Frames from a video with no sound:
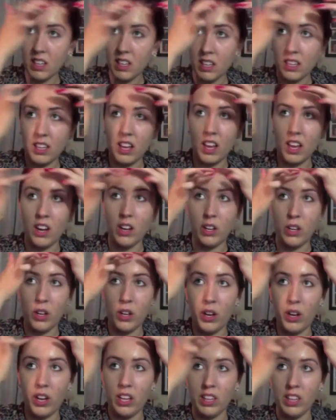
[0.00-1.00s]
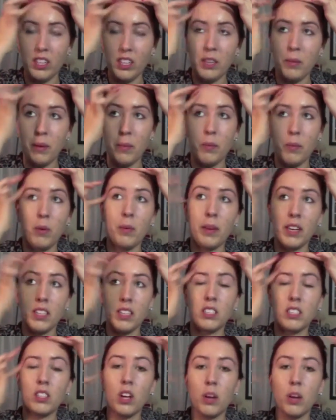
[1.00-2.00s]
gonna go a little bit more because
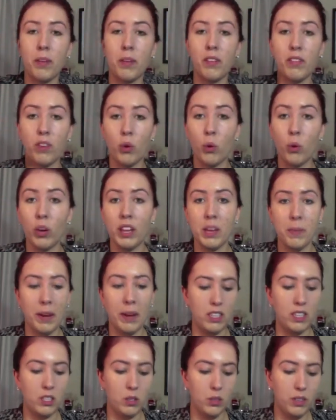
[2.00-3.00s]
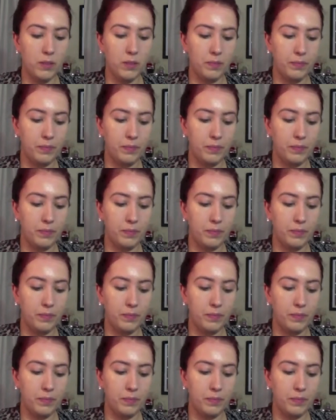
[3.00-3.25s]
it's got a bit of an oily base to it.